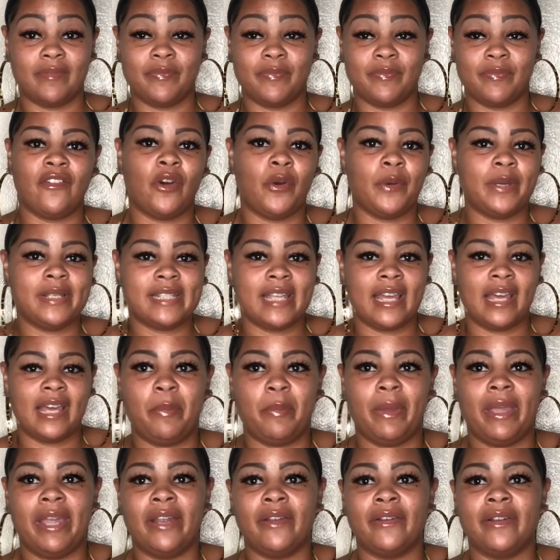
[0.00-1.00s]
I've always
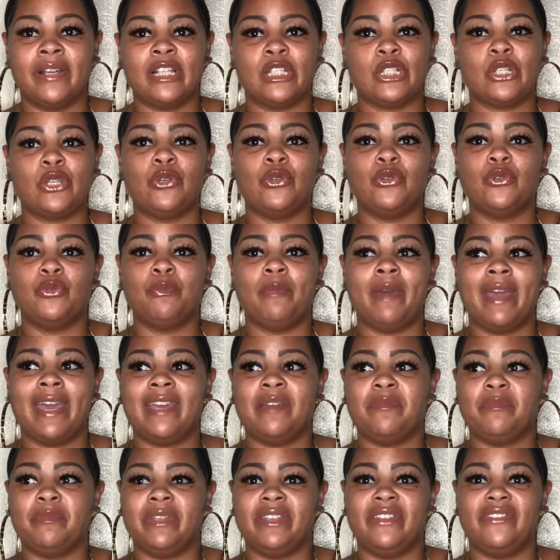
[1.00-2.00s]
parents who
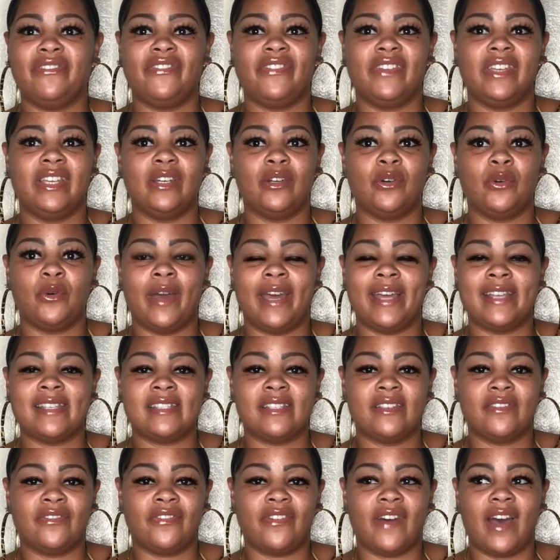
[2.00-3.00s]
made me feel as
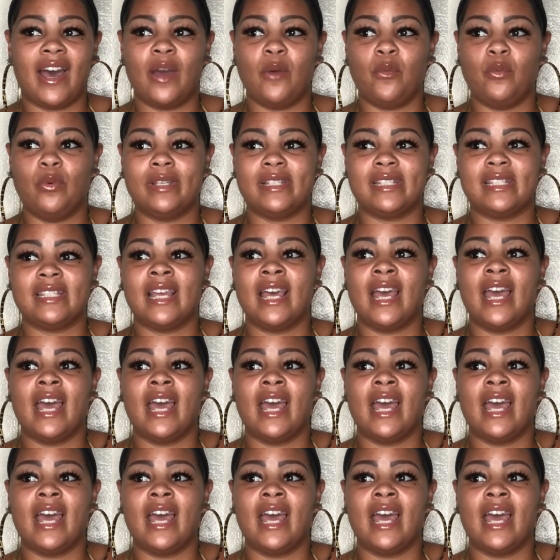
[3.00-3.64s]
if I was